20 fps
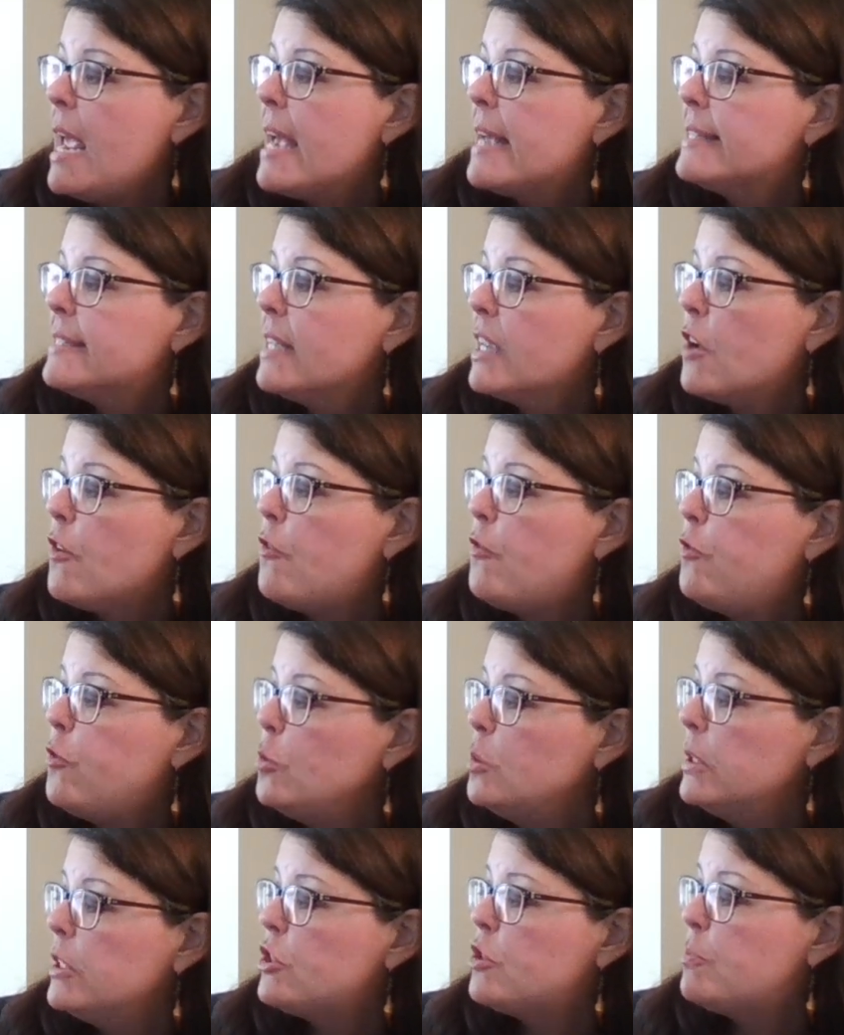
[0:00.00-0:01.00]
is like a
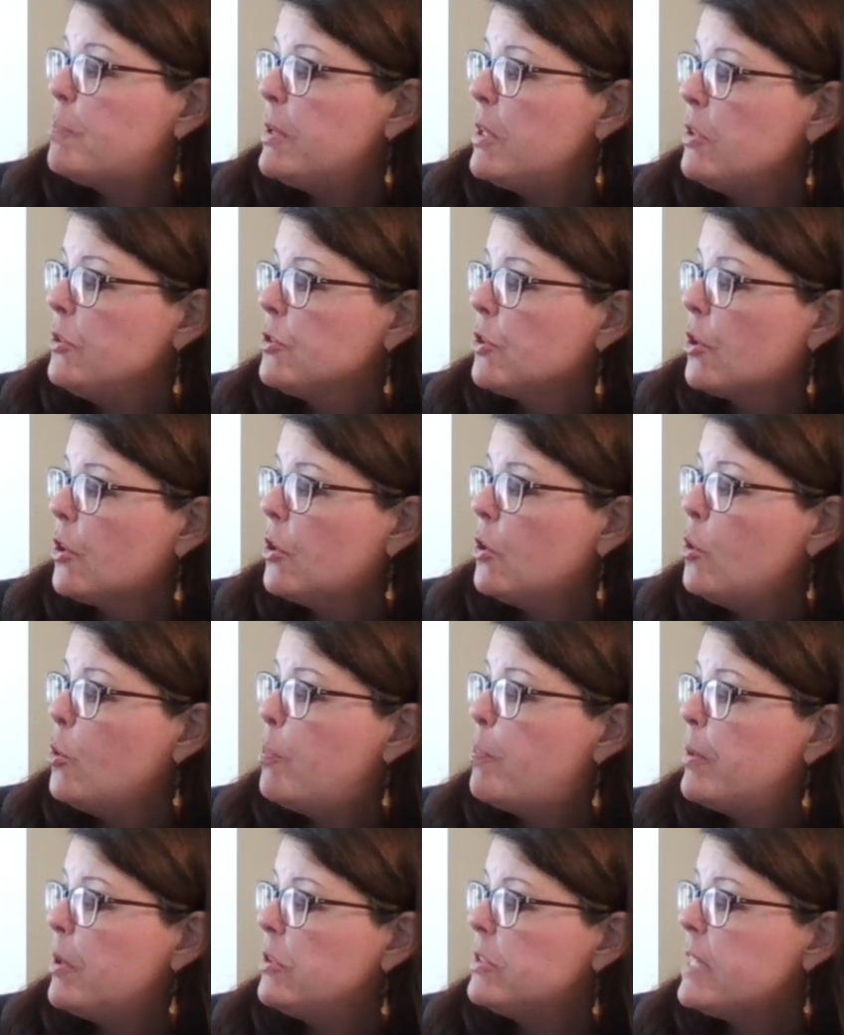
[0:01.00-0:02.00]
foolish builder
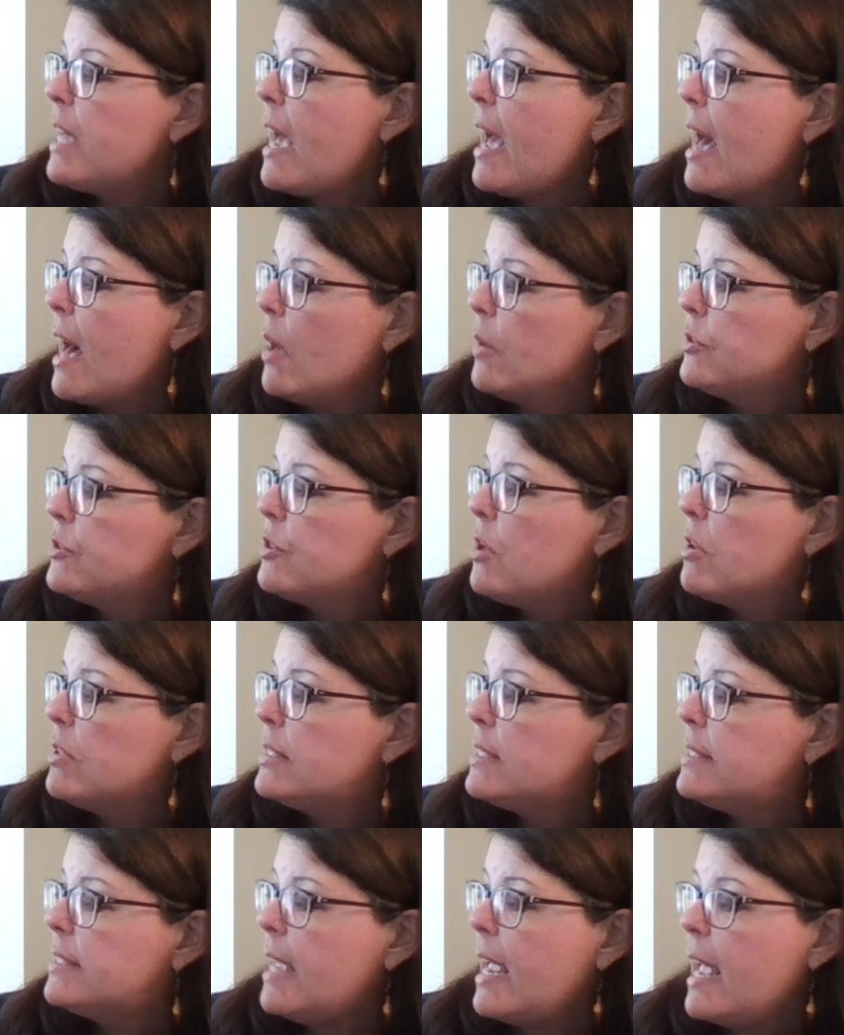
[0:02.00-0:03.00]
who built a house
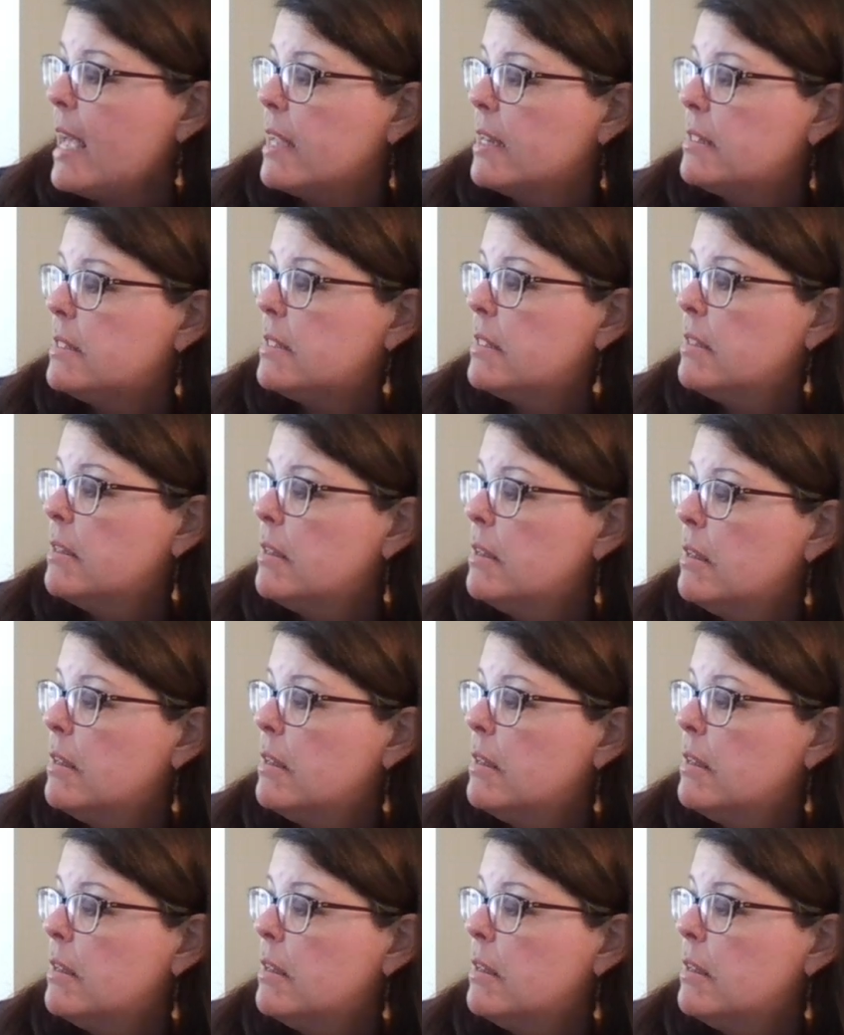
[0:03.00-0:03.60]
on sand.